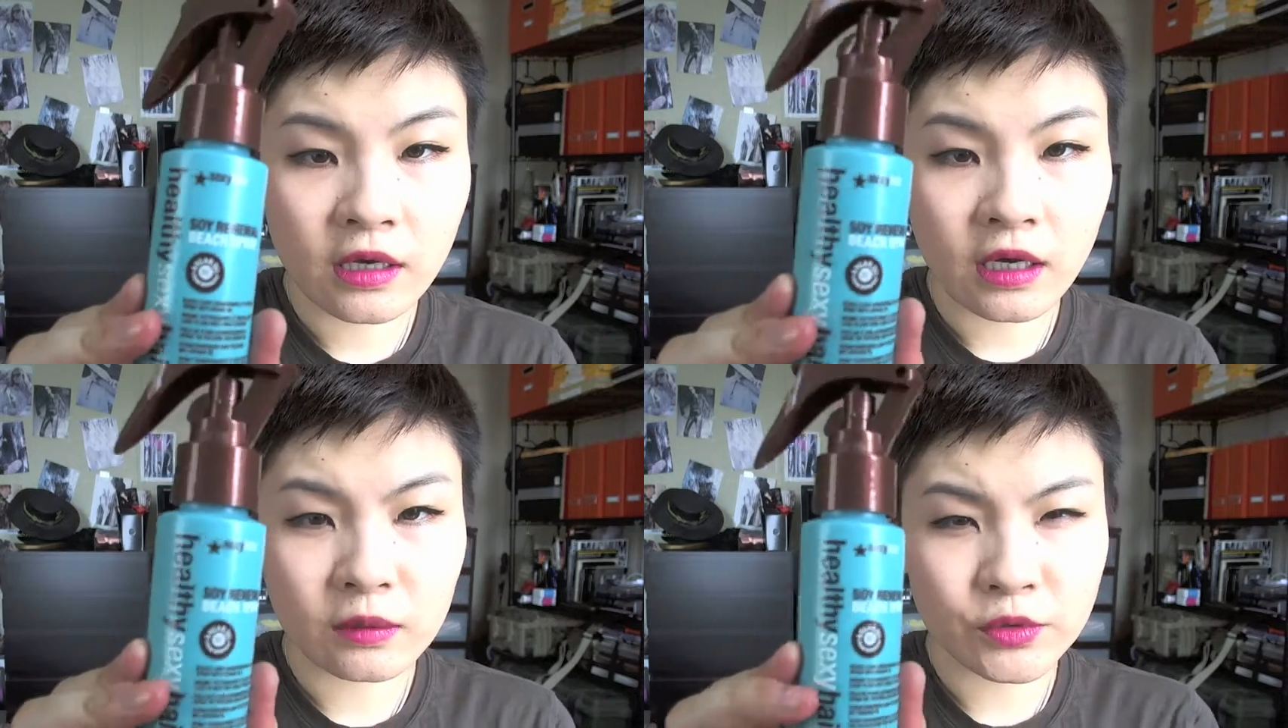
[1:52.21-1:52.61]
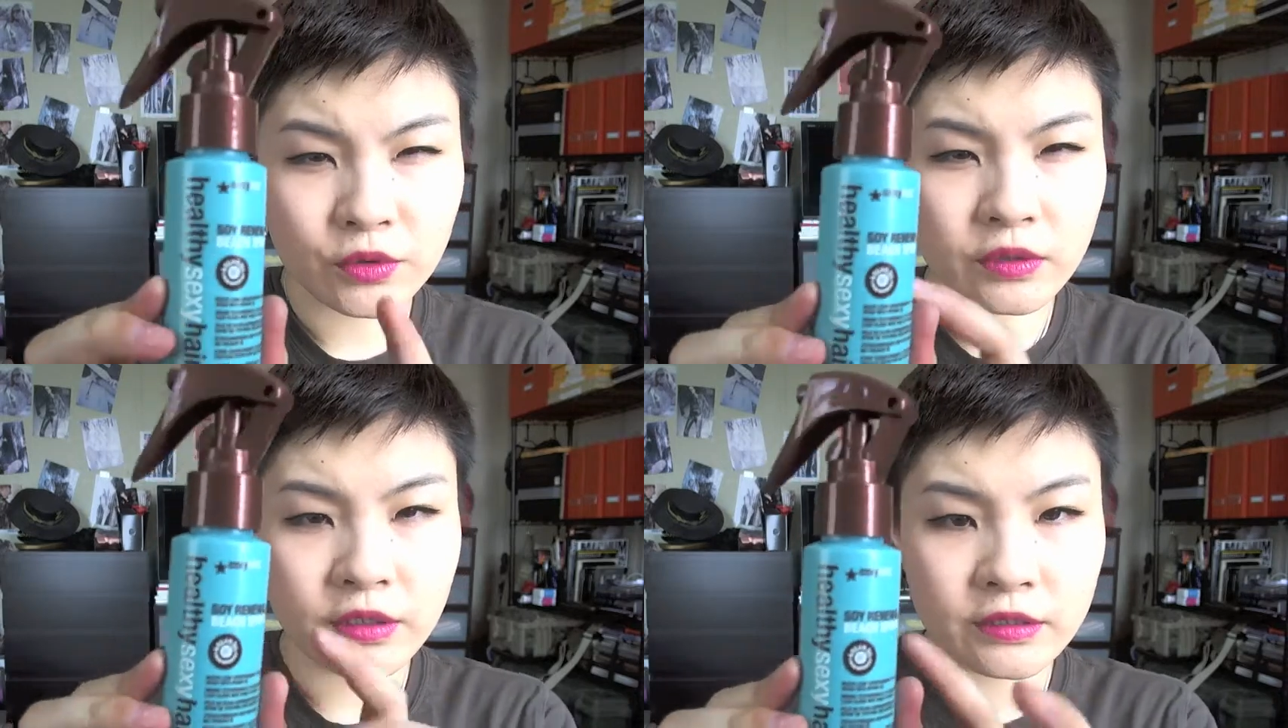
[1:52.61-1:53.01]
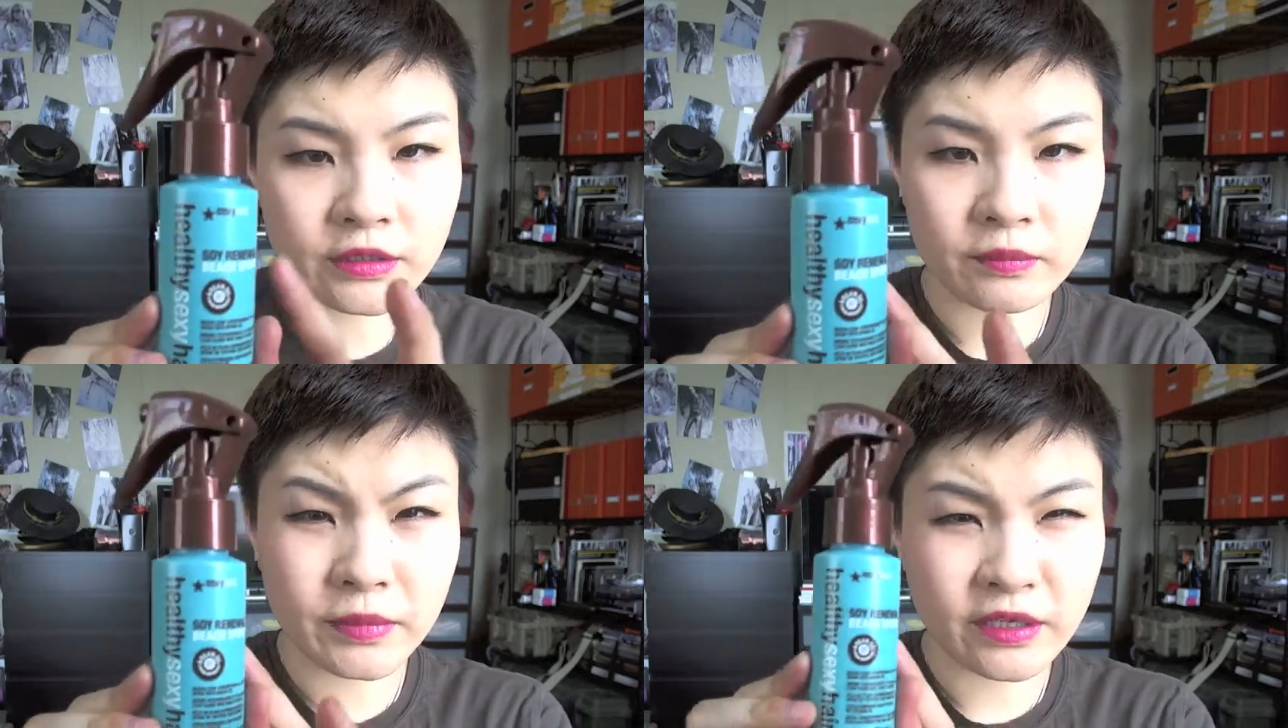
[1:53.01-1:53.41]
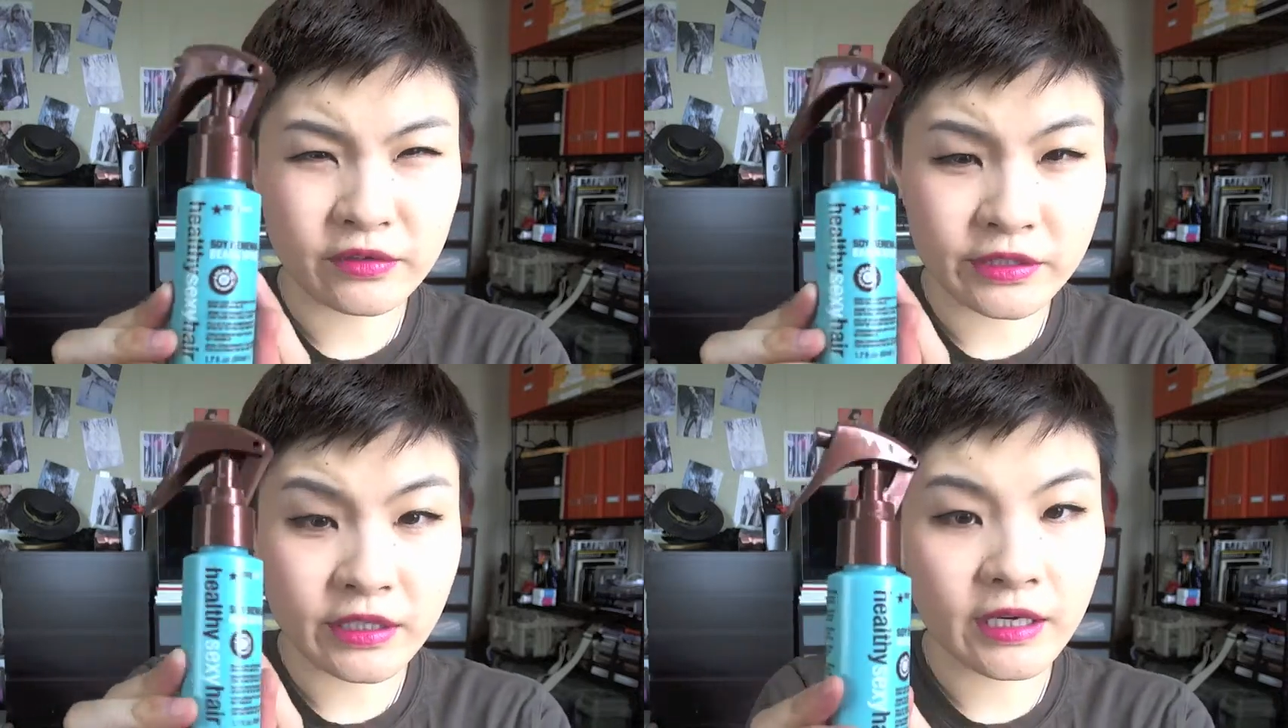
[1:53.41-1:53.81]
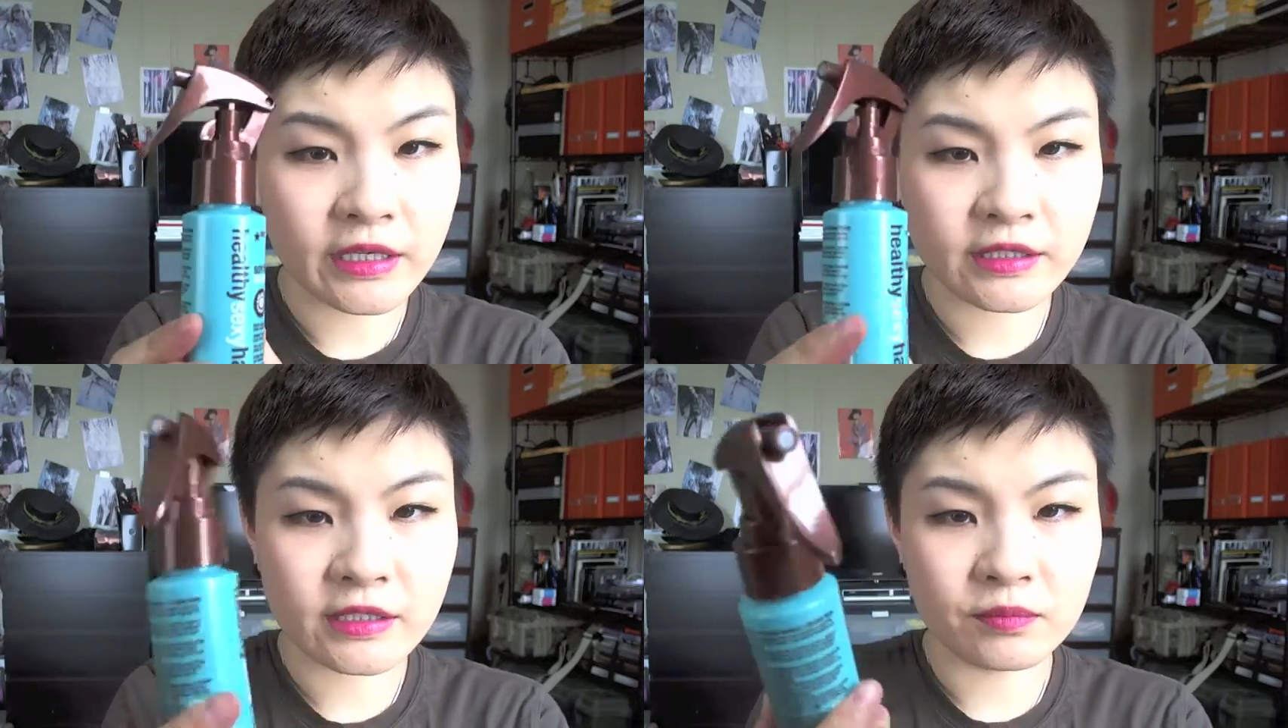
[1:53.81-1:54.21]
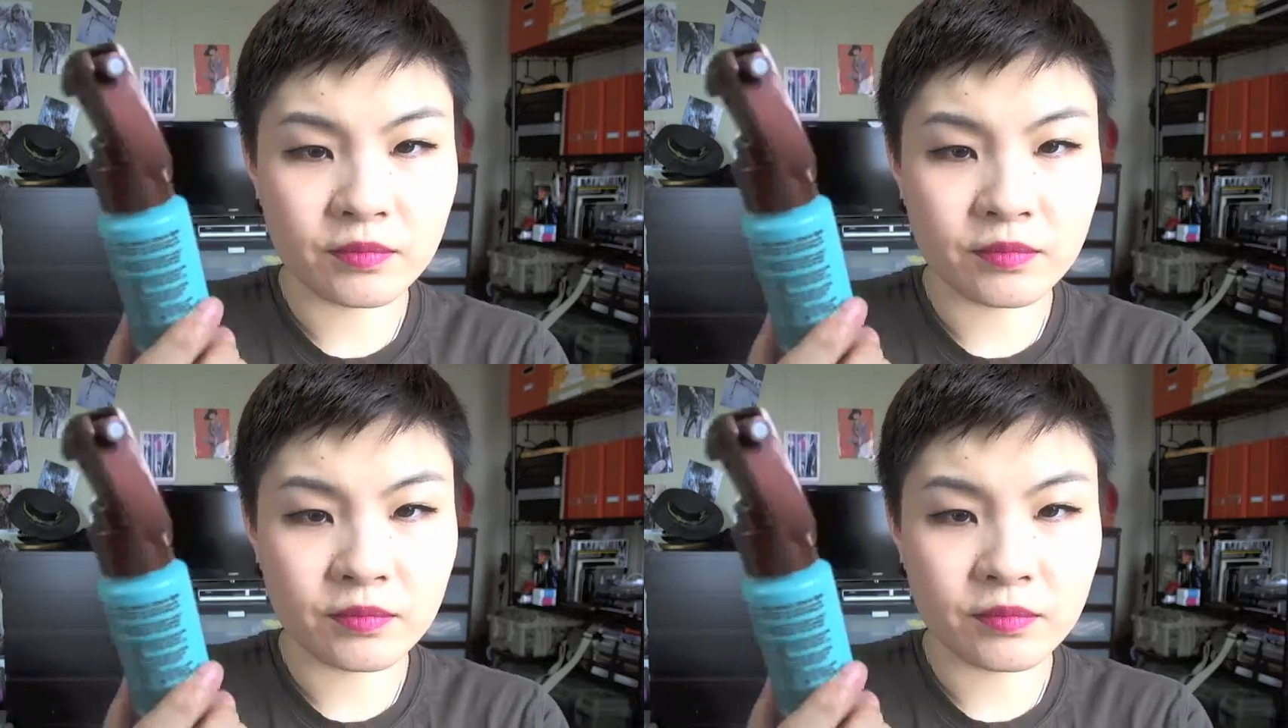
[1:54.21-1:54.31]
I'm sure there's a bigger size,